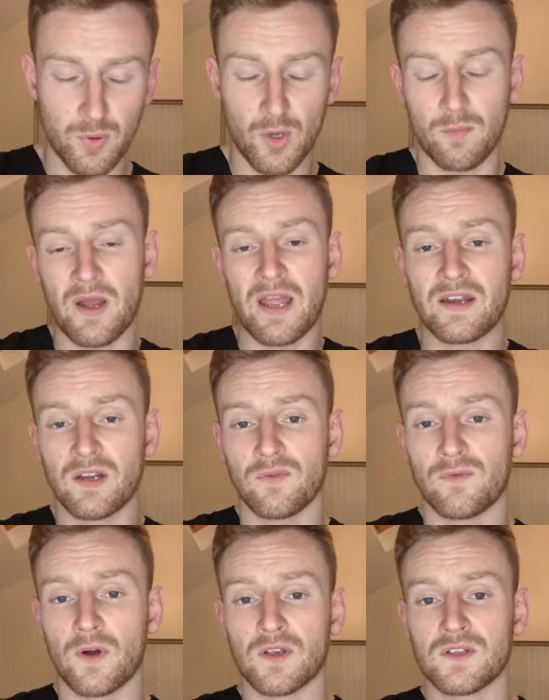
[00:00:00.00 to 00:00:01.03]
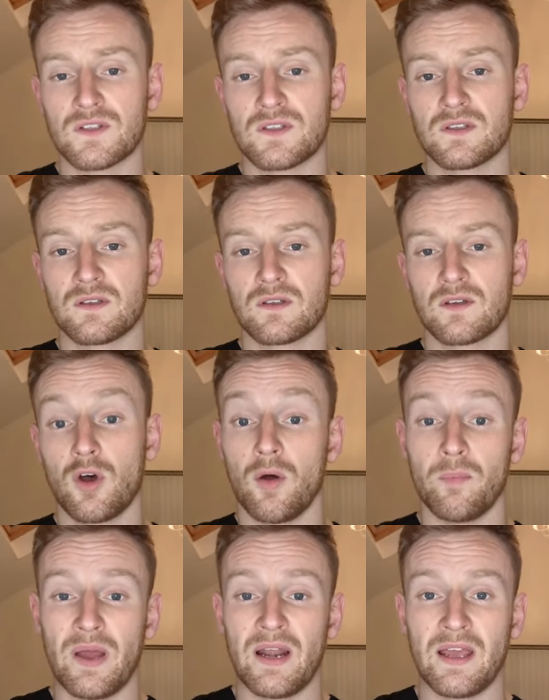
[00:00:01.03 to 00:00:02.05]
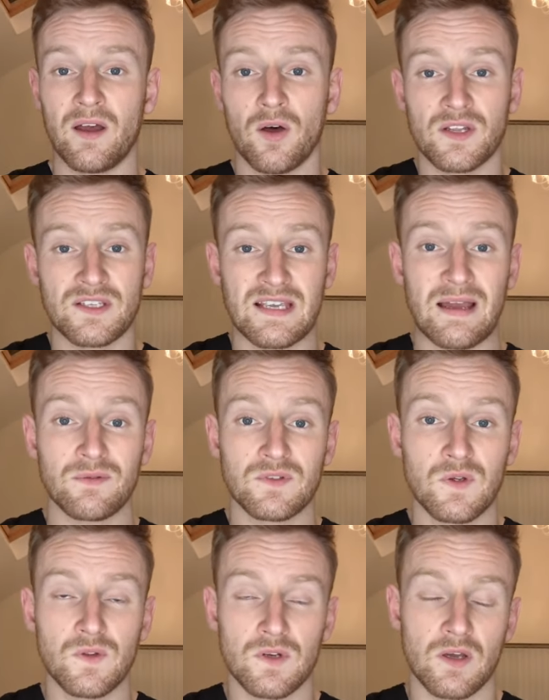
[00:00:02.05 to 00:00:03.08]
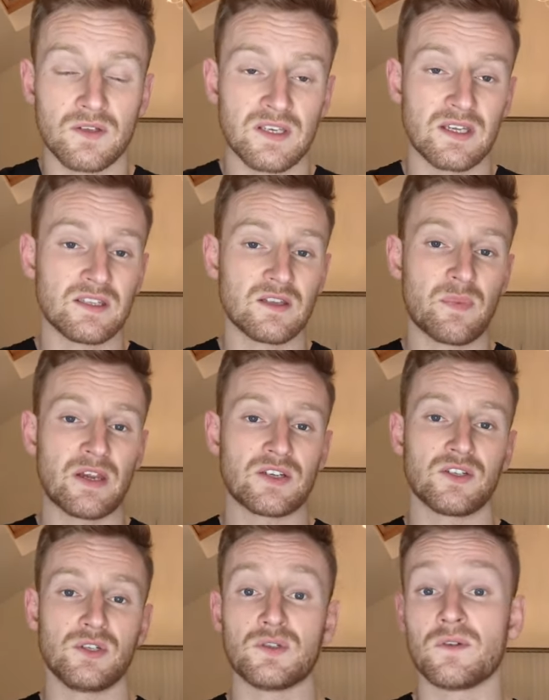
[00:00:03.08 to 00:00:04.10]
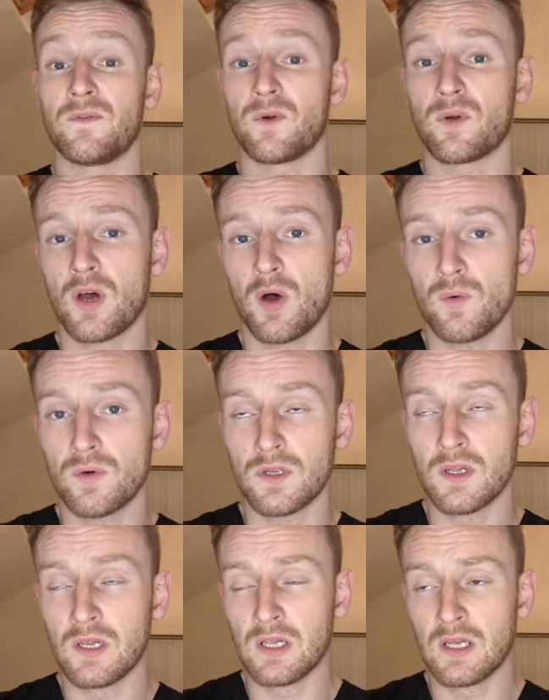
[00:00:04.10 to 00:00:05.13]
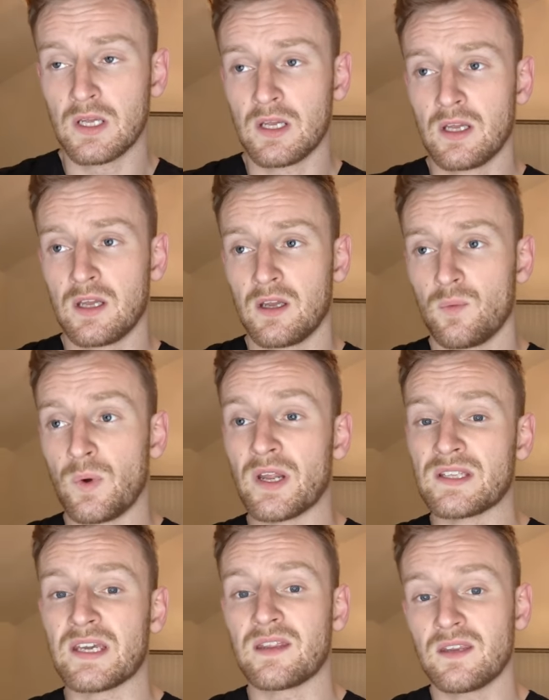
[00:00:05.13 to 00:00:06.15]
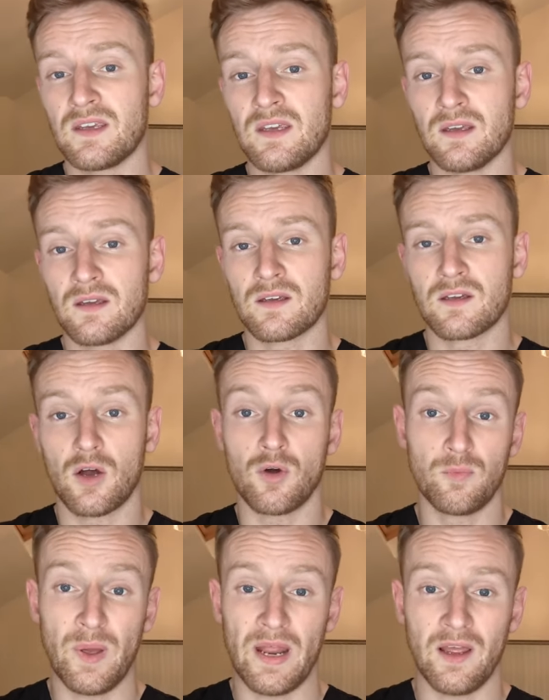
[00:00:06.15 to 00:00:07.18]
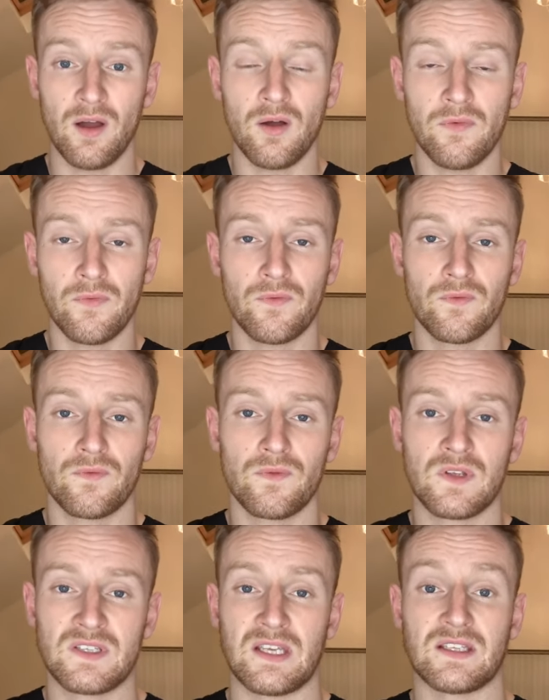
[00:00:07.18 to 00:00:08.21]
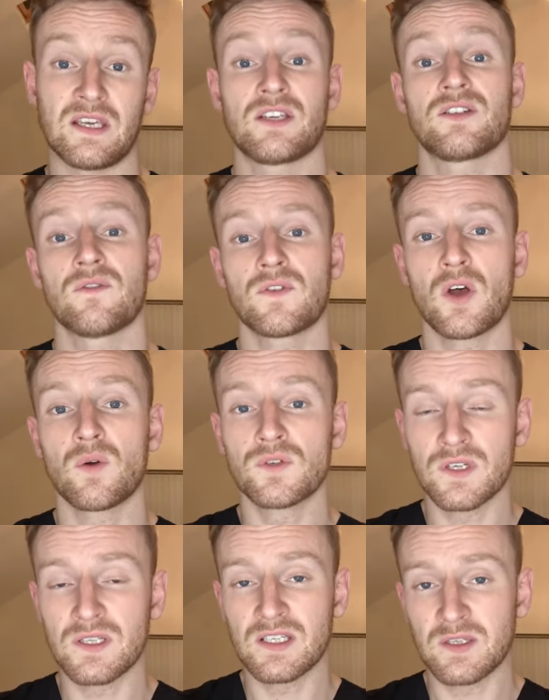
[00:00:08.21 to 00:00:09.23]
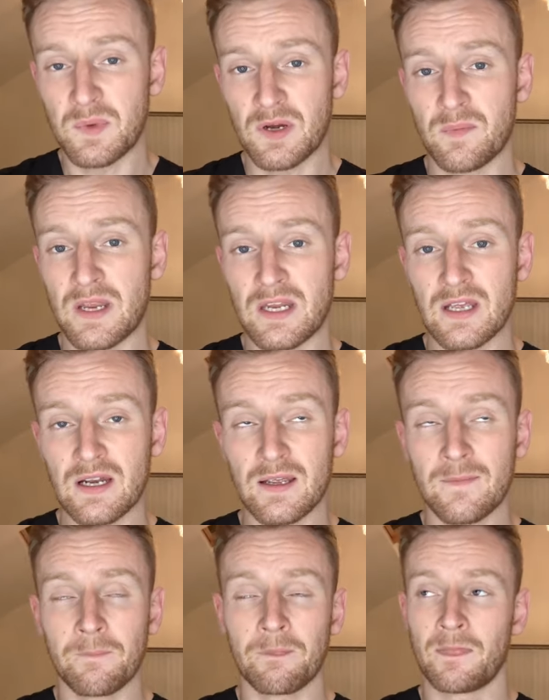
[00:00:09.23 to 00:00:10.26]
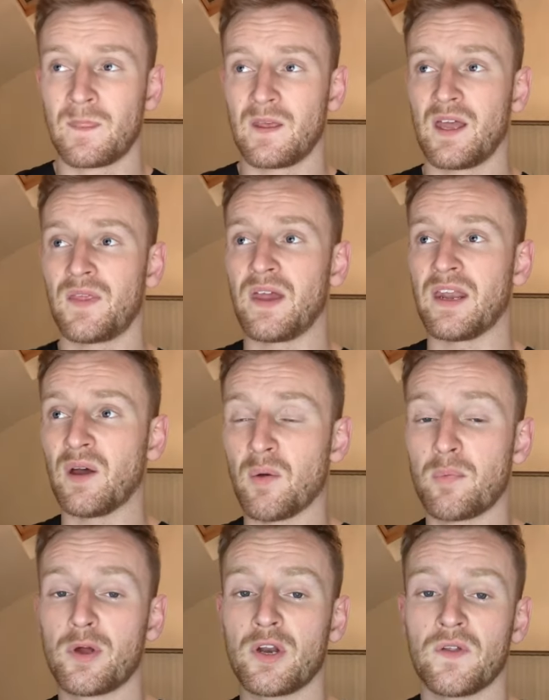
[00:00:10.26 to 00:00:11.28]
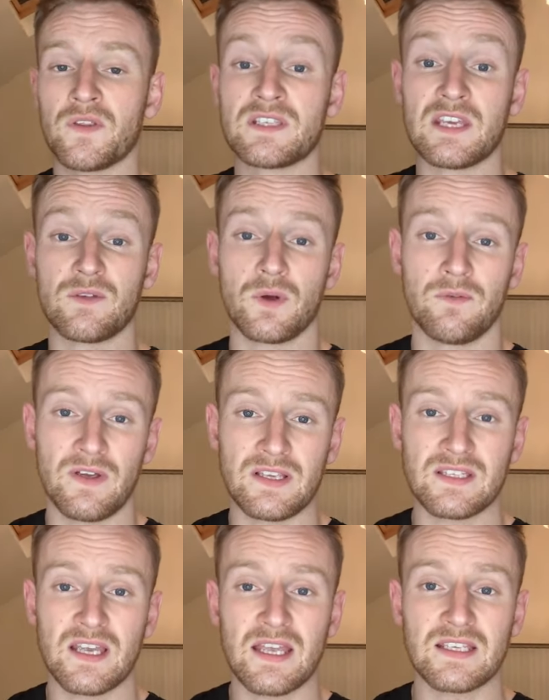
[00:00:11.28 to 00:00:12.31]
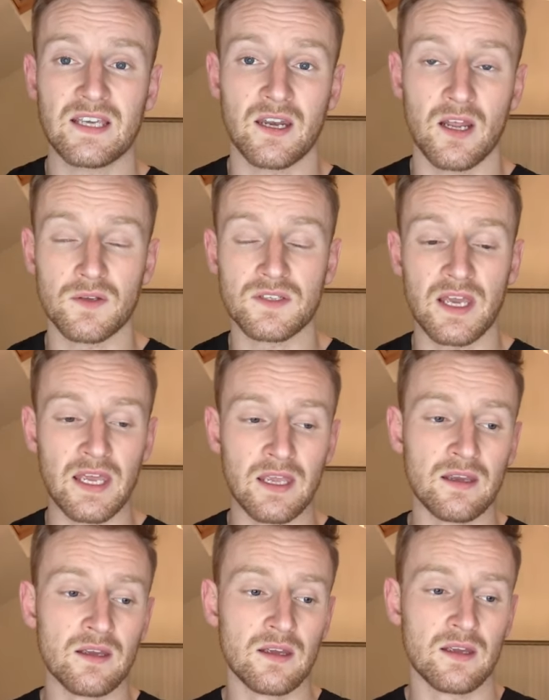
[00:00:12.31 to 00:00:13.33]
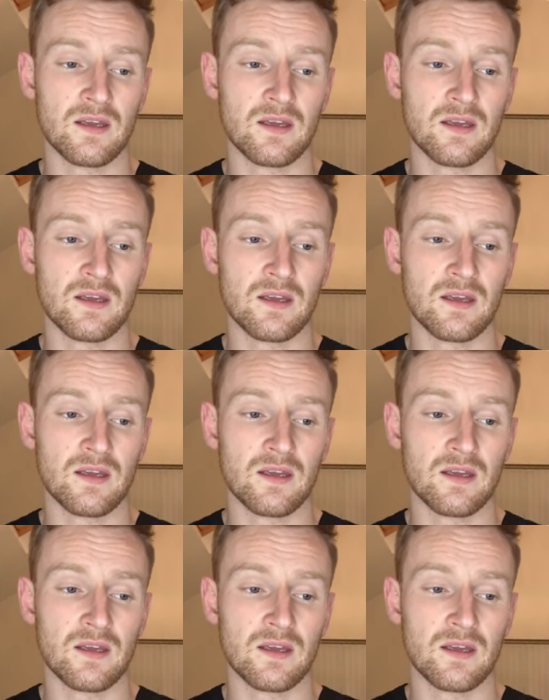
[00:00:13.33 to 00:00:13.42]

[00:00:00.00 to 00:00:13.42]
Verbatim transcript: put my Endofrost cotton pellet on a sound tooth and I'll say to the patient, you should feel cold. When I take the cold pellet off, the sensation of cold should disappear immediately. And then I would put it on the teeth we're investigating and I'll say,